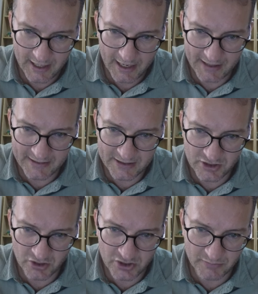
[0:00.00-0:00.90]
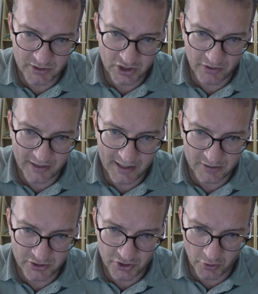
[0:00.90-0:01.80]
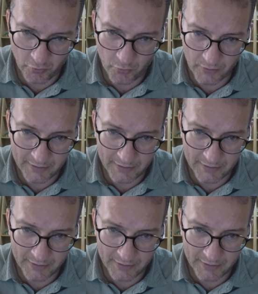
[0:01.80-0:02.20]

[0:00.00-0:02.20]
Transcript: and there's not so much going out to Johor?